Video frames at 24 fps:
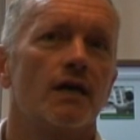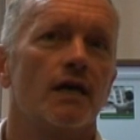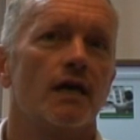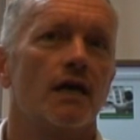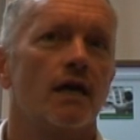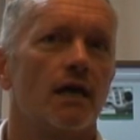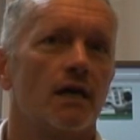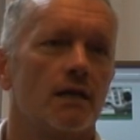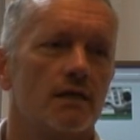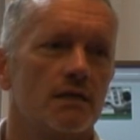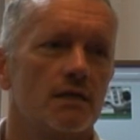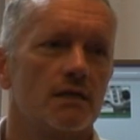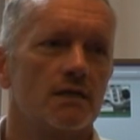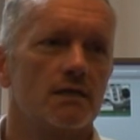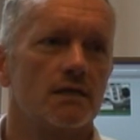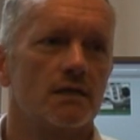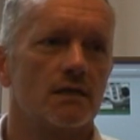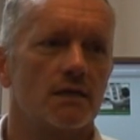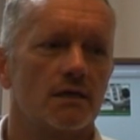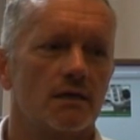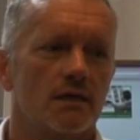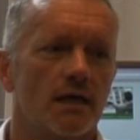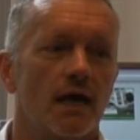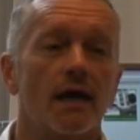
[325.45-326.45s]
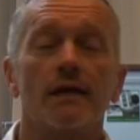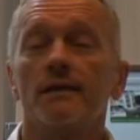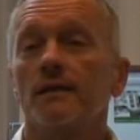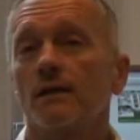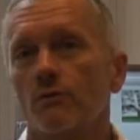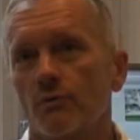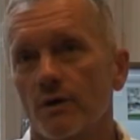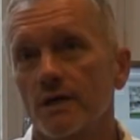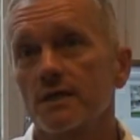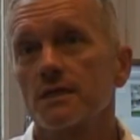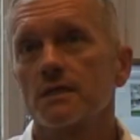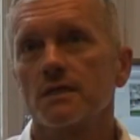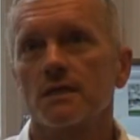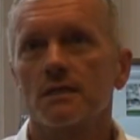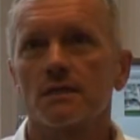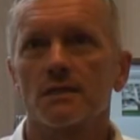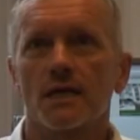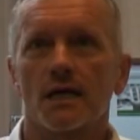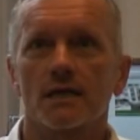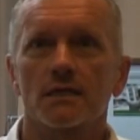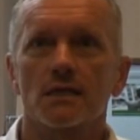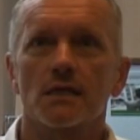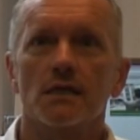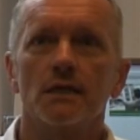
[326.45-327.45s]
and adding questions
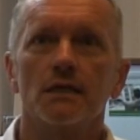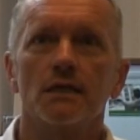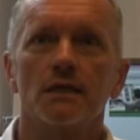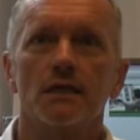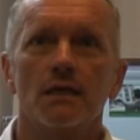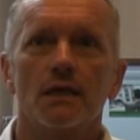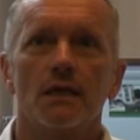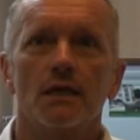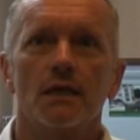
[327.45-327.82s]
actually,